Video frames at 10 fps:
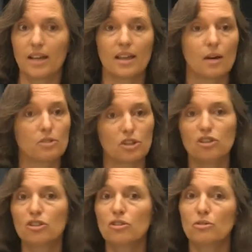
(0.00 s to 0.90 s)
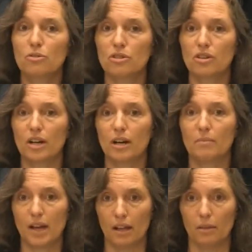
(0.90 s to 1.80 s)
That was a huge
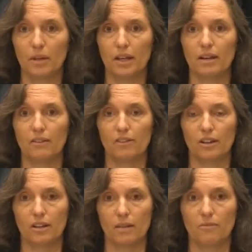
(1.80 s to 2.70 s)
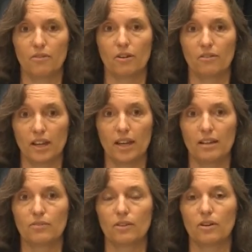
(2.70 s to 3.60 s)
element of the claim, of the
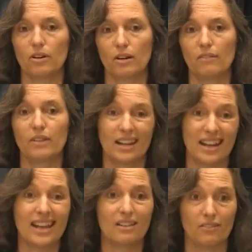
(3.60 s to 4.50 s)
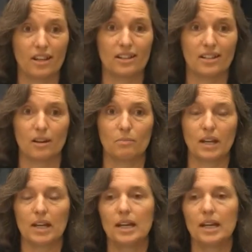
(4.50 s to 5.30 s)
case for her, and of any settlement.